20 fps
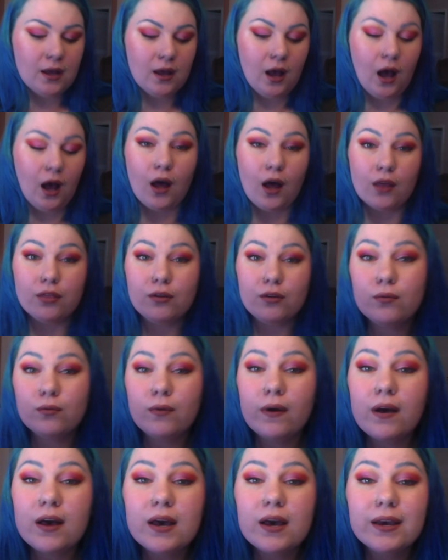
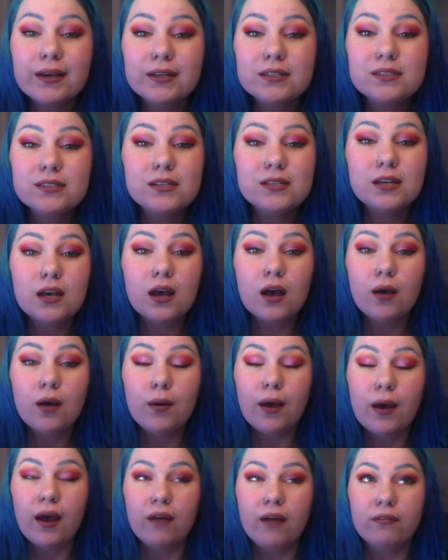Otherwise,
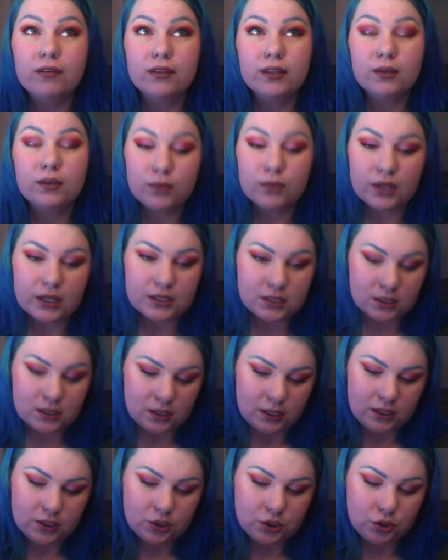everything blended
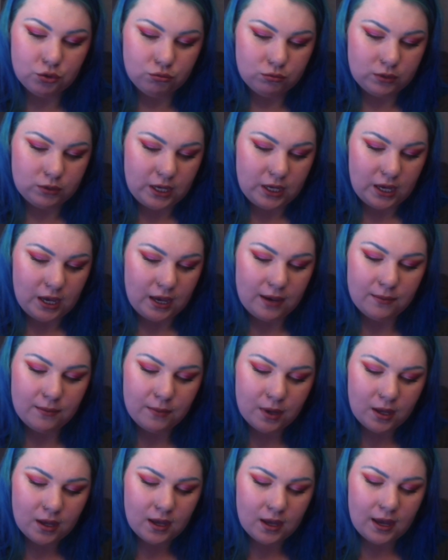like a dream,
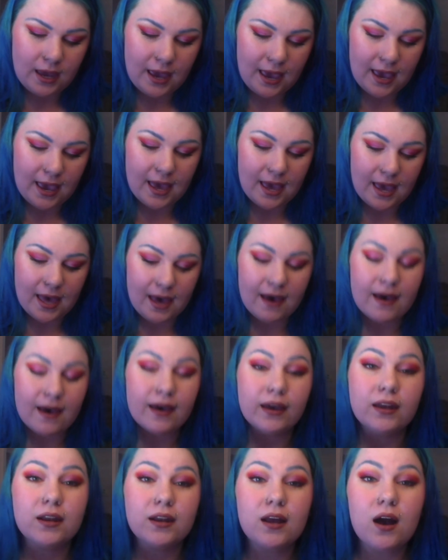
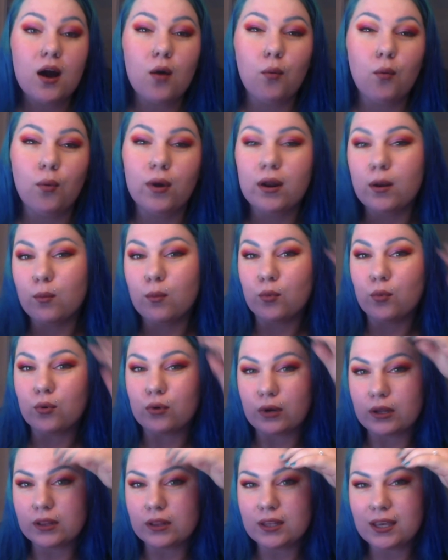and what I'm
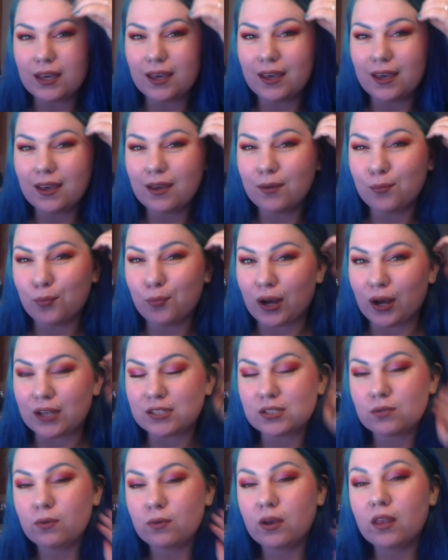really
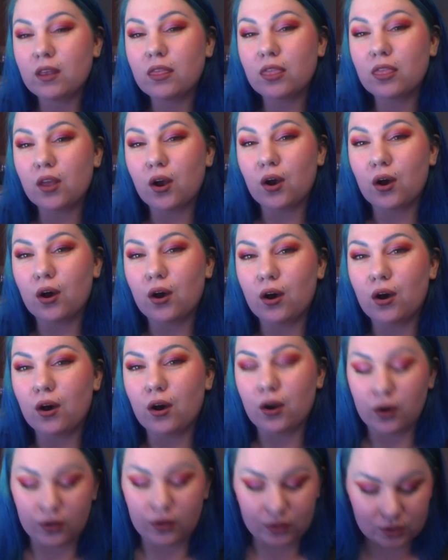impressed with
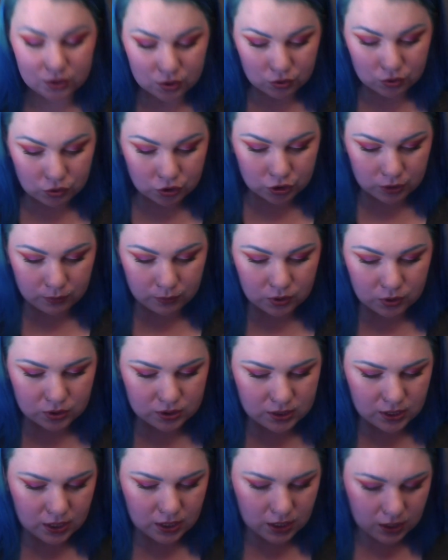are the two
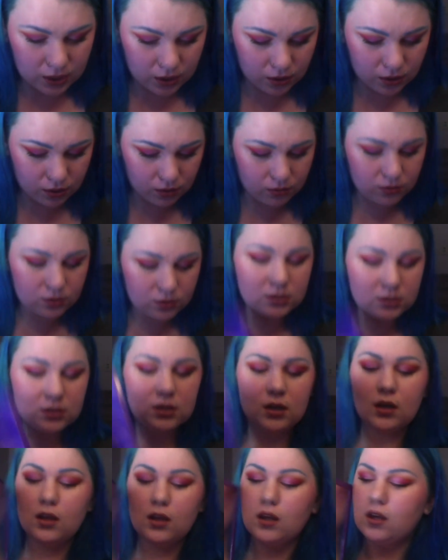shimmers that I used,
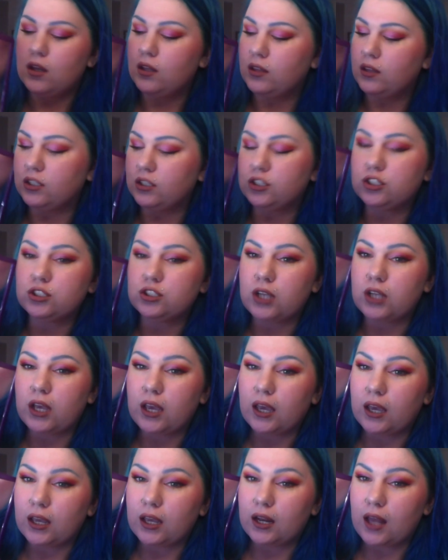the
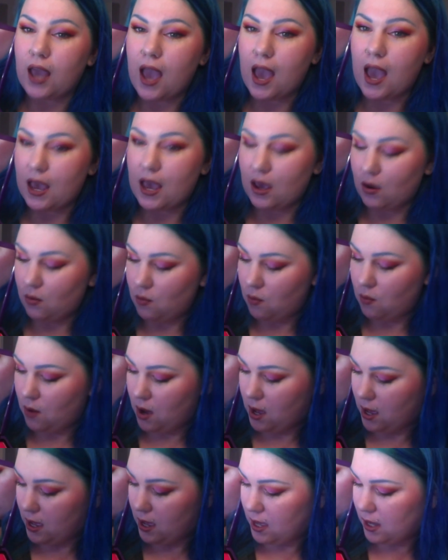shade
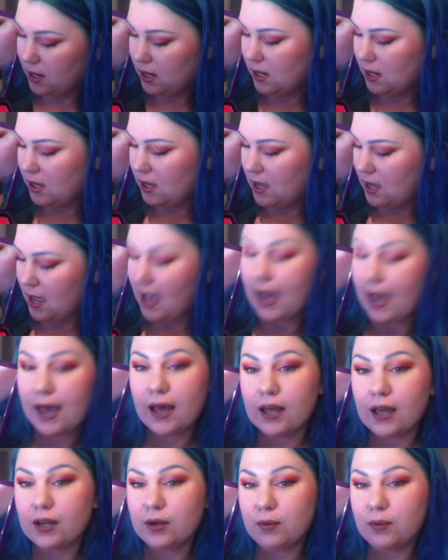A1
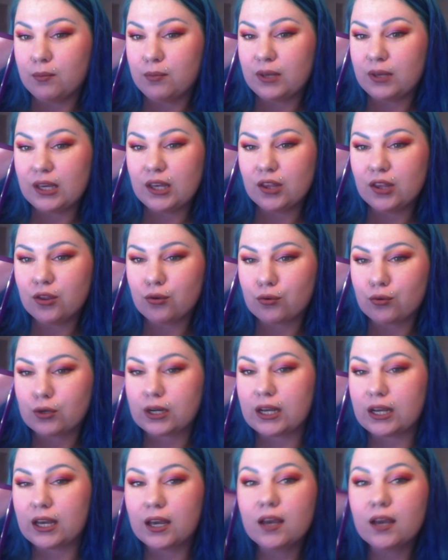and
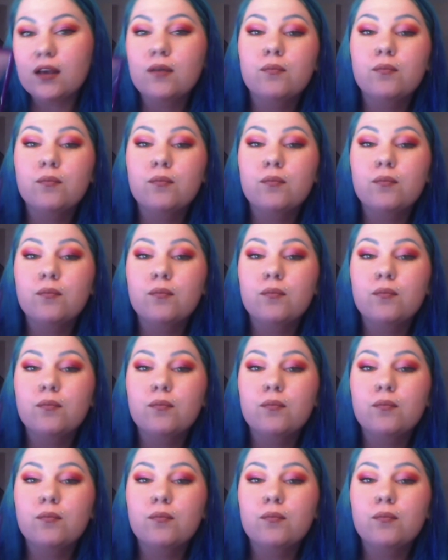B3.